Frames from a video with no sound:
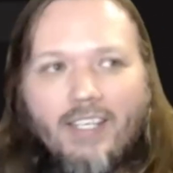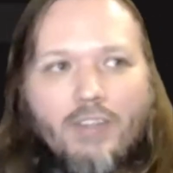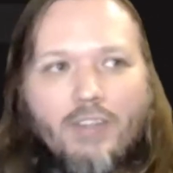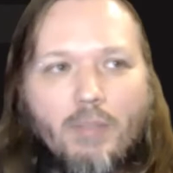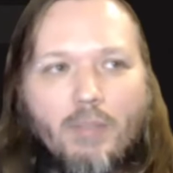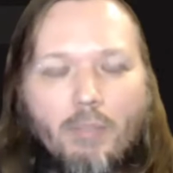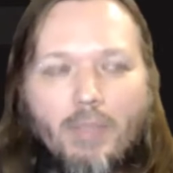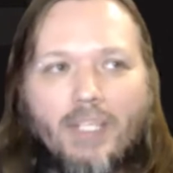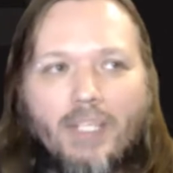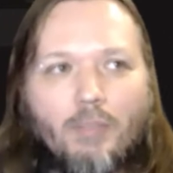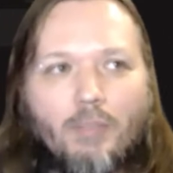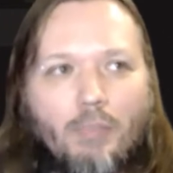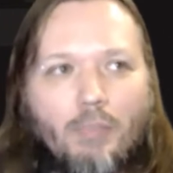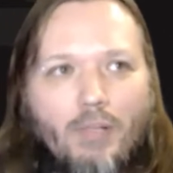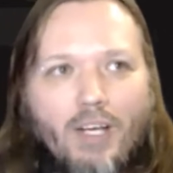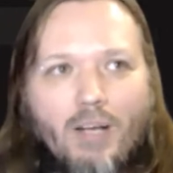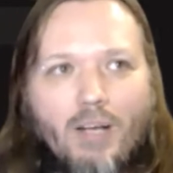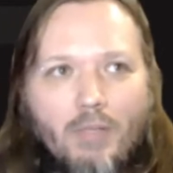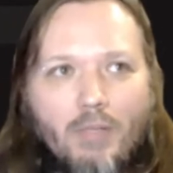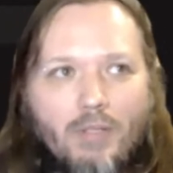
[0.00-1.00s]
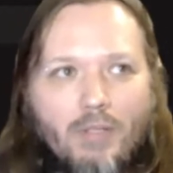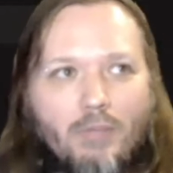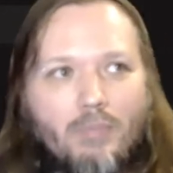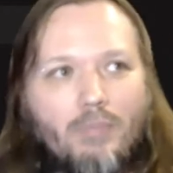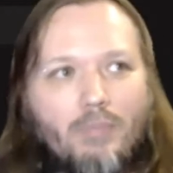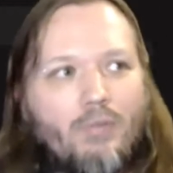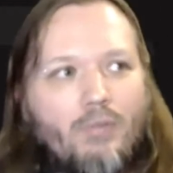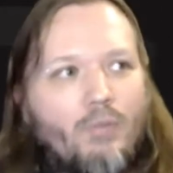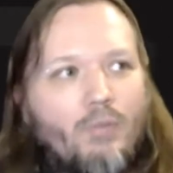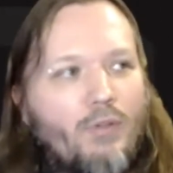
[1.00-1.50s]
the bigger
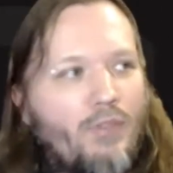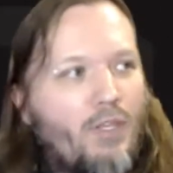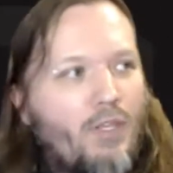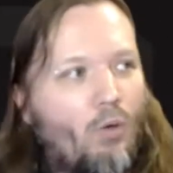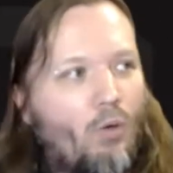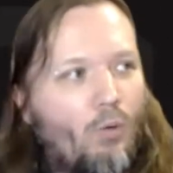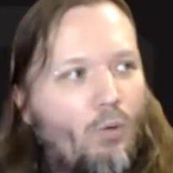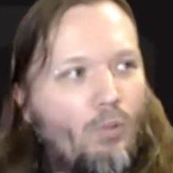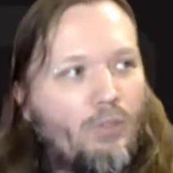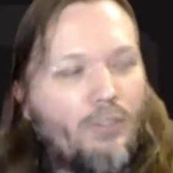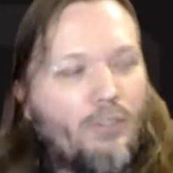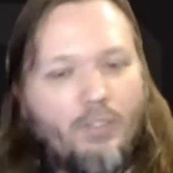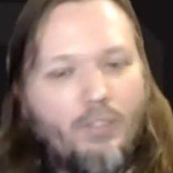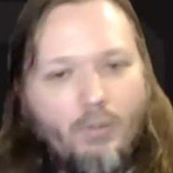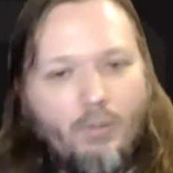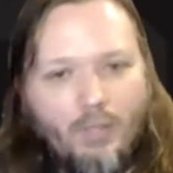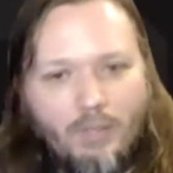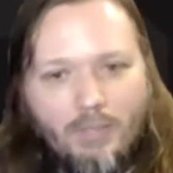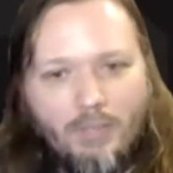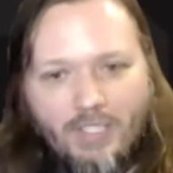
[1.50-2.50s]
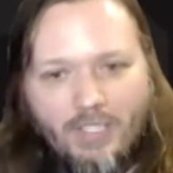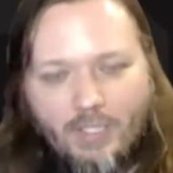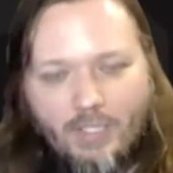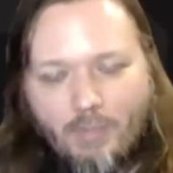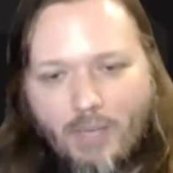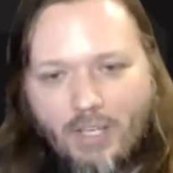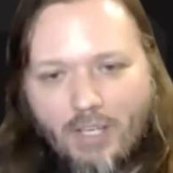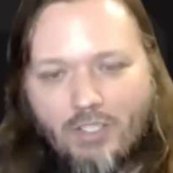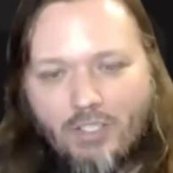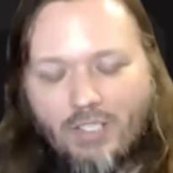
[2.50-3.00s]
problem with the older equipment
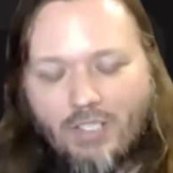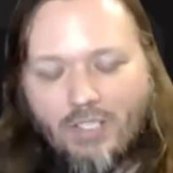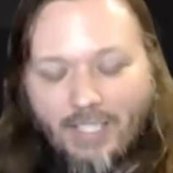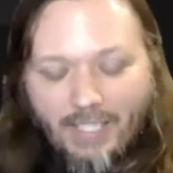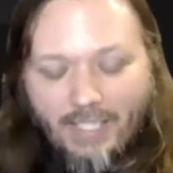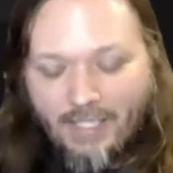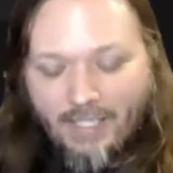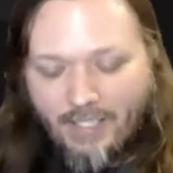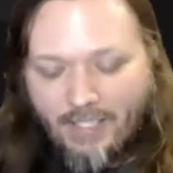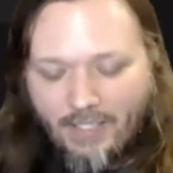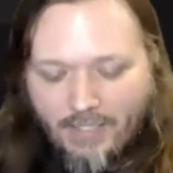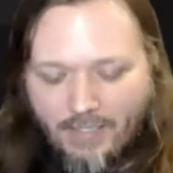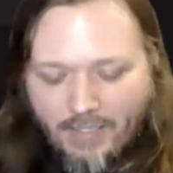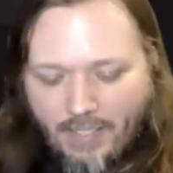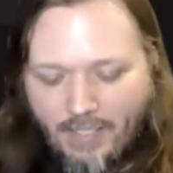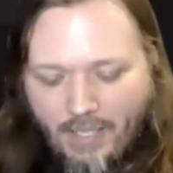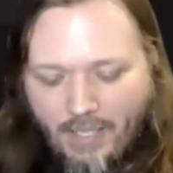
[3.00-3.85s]
especially is